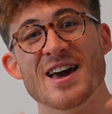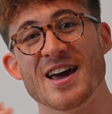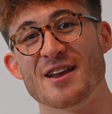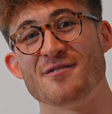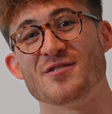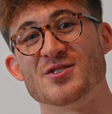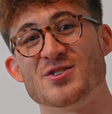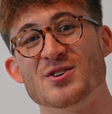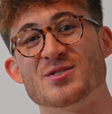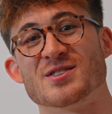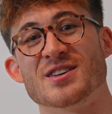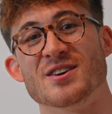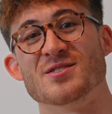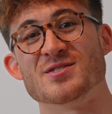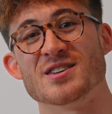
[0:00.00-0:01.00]
and if you choose
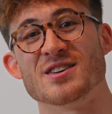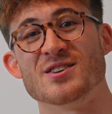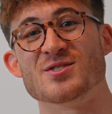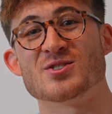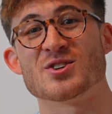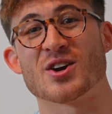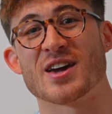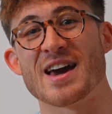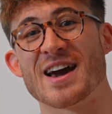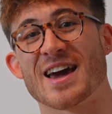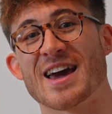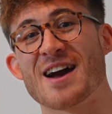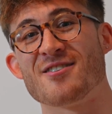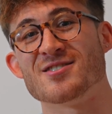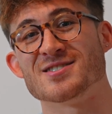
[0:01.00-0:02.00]
to use it, you should get a
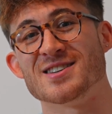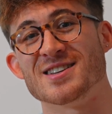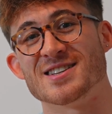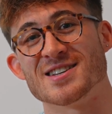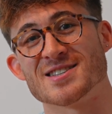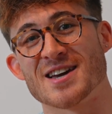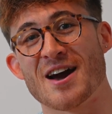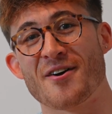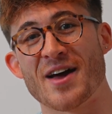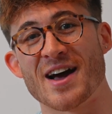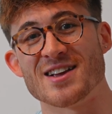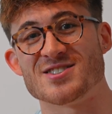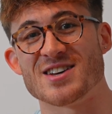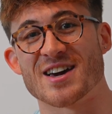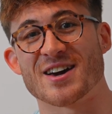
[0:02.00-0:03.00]
guaranteed discount
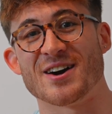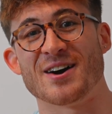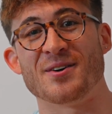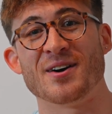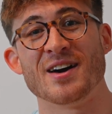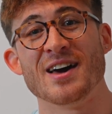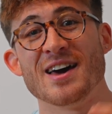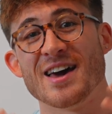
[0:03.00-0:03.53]
at checkout.